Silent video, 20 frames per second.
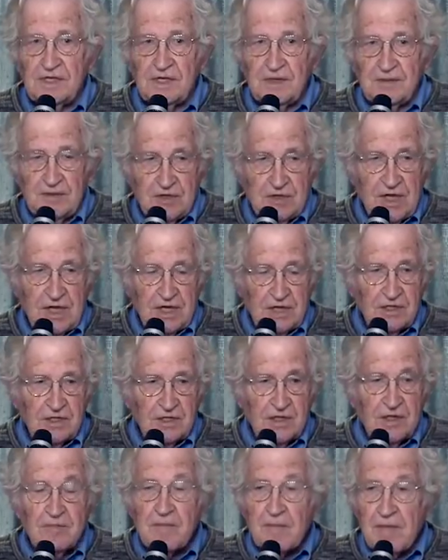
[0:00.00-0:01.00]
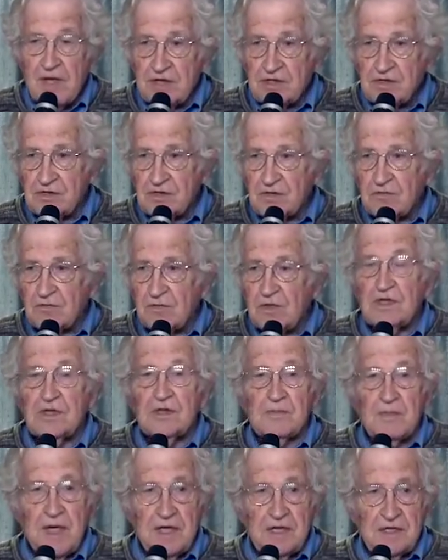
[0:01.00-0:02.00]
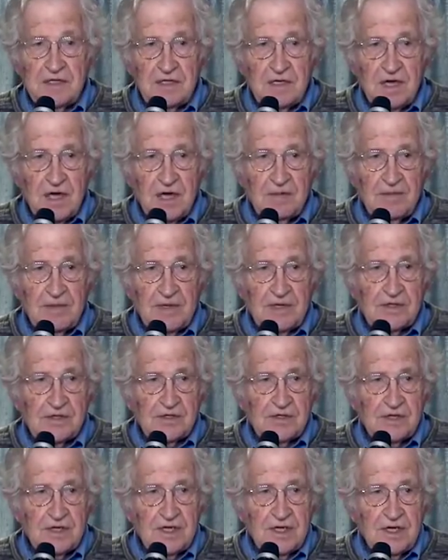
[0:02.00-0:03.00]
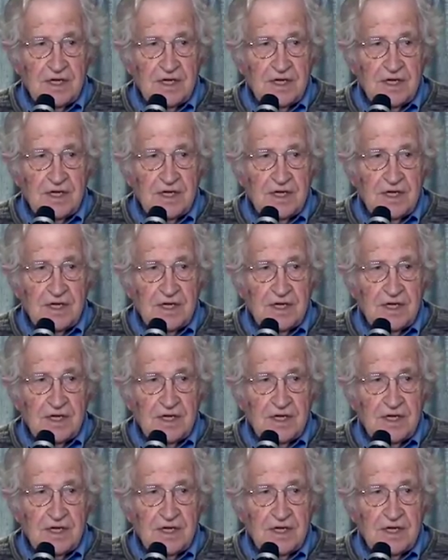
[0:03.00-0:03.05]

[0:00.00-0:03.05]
I mean, you take a look at one of the main topics